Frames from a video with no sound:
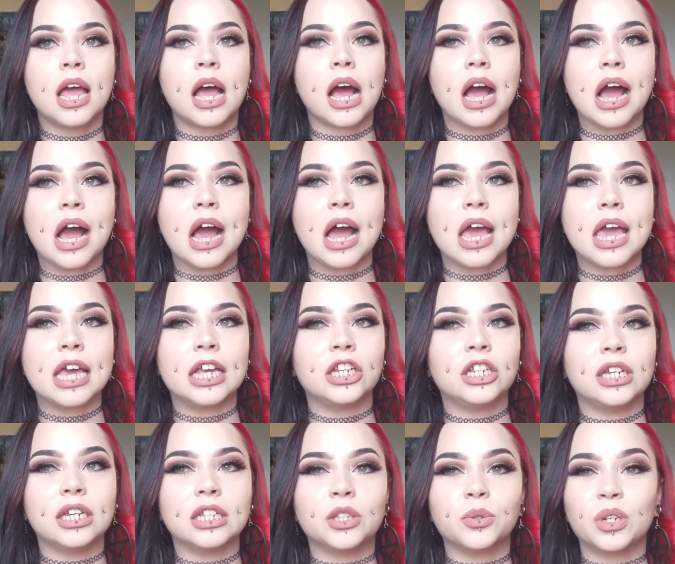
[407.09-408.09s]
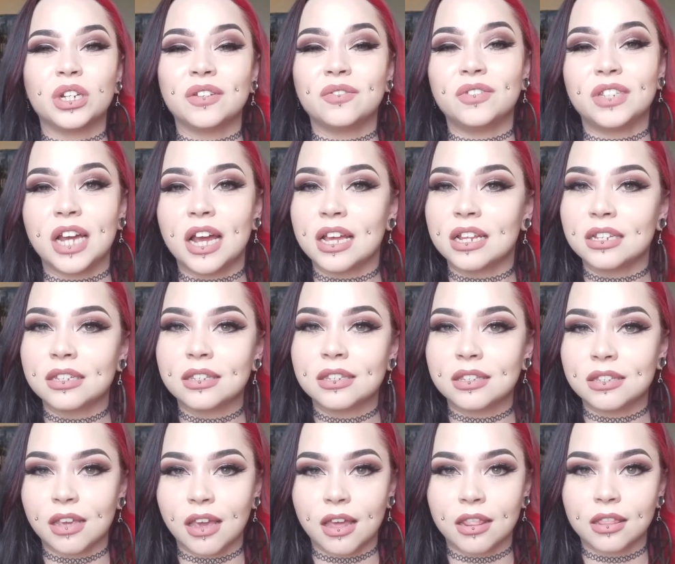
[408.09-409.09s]
It gets rid of dead
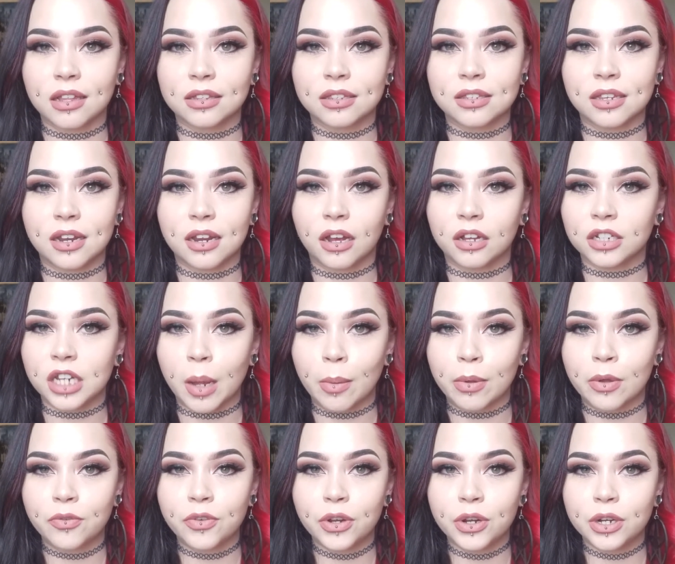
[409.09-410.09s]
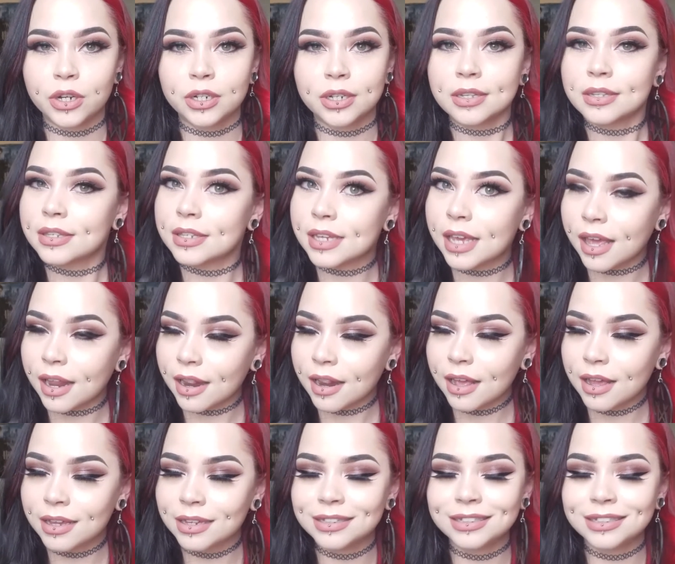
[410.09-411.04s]
skin that's sitting on top of your skin.